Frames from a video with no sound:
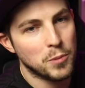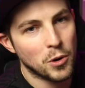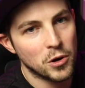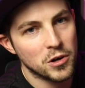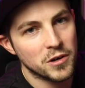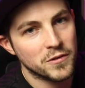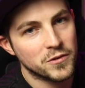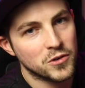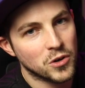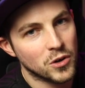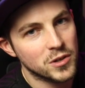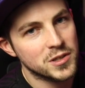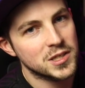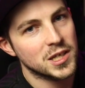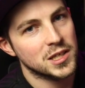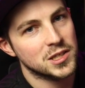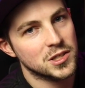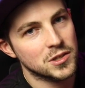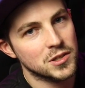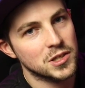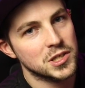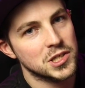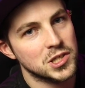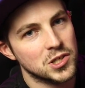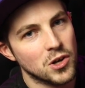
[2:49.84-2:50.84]
point of contact
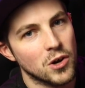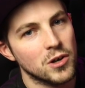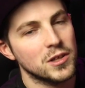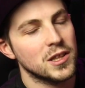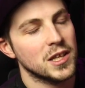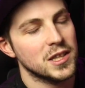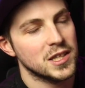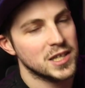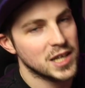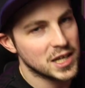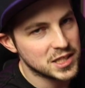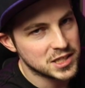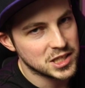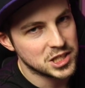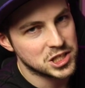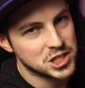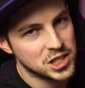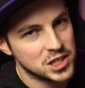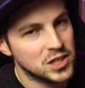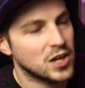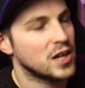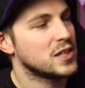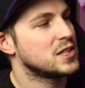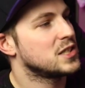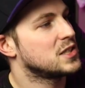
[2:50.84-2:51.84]
on the stock that the
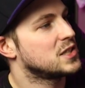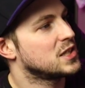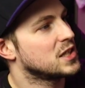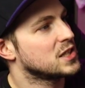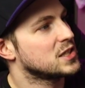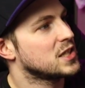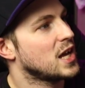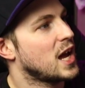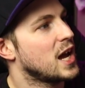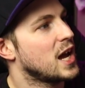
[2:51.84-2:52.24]
SSG 96